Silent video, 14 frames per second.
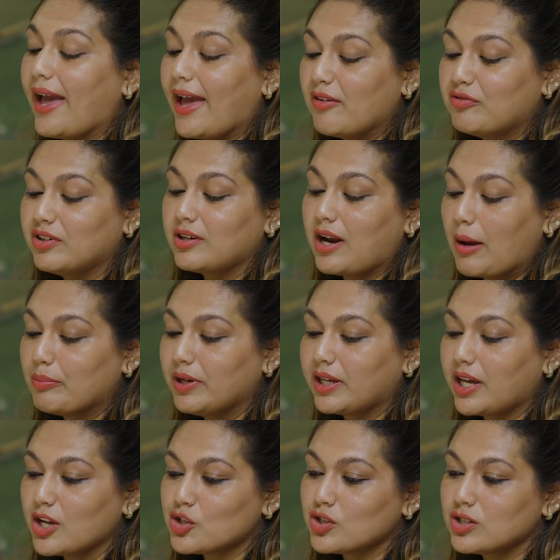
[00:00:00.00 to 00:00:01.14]
ever
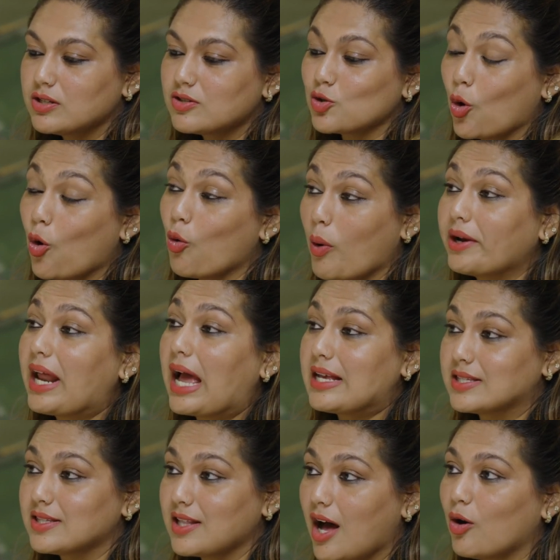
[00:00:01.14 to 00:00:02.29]
applications Zoho One
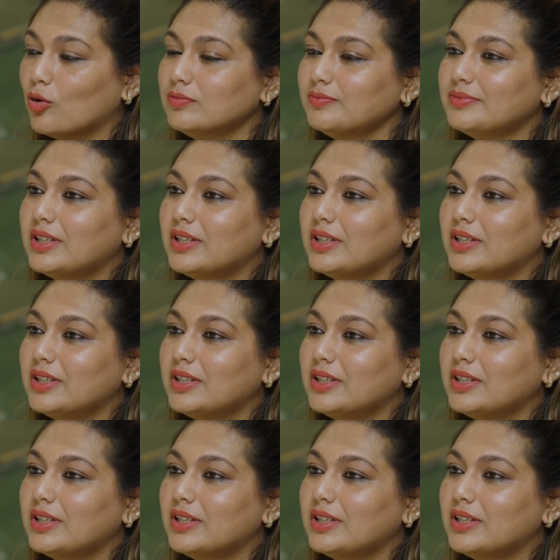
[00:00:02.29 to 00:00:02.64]
has now,